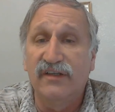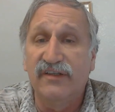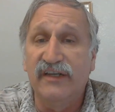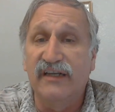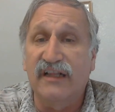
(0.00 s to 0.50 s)

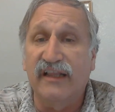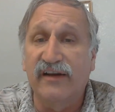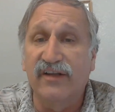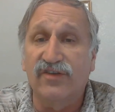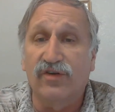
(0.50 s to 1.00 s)
did
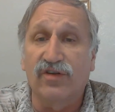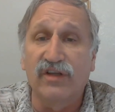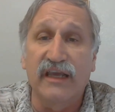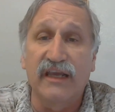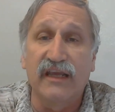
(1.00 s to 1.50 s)
Clarence Earl
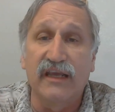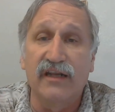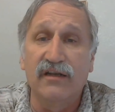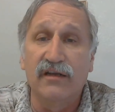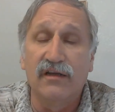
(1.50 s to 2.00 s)

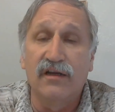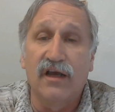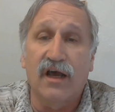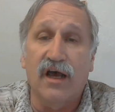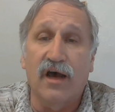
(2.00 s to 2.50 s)
Gideon
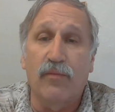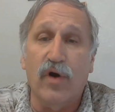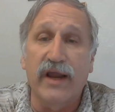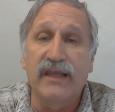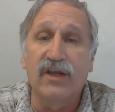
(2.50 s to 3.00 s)

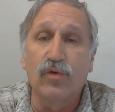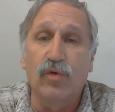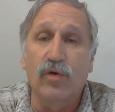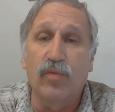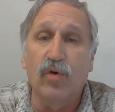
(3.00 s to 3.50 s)
break
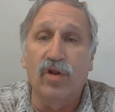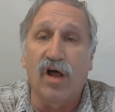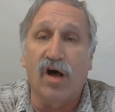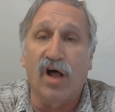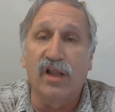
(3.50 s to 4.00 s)
into a pool
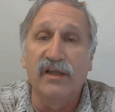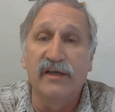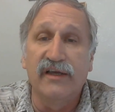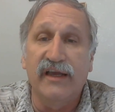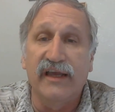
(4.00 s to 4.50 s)
hall
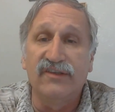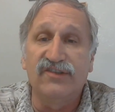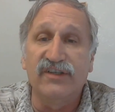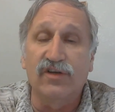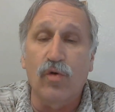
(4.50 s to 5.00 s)
and
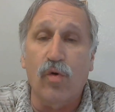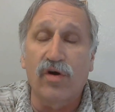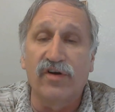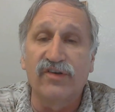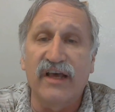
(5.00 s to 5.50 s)
steal
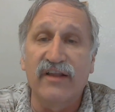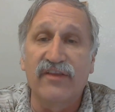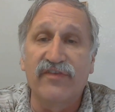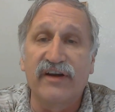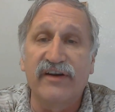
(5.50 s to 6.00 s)
quarters out of
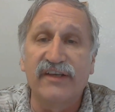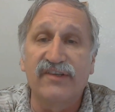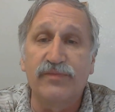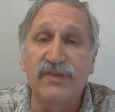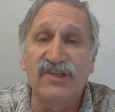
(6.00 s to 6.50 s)
the
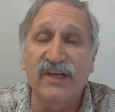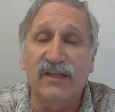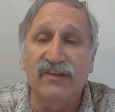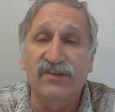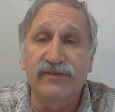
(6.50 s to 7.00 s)
various
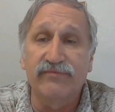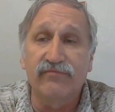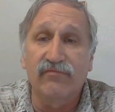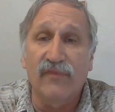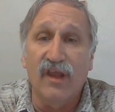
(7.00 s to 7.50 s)
machines?
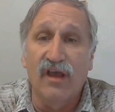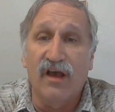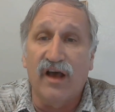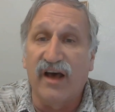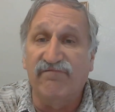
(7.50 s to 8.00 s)

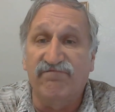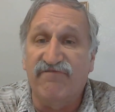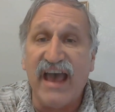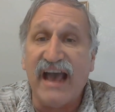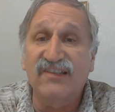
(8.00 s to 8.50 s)

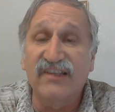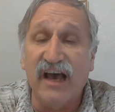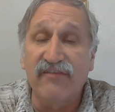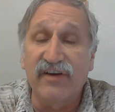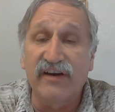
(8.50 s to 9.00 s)
Facts
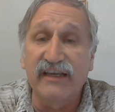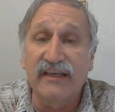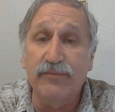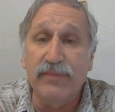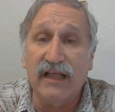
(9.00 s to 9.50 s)
not very
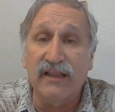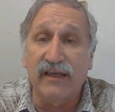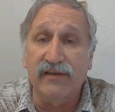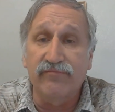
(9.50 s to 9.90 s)
compelling.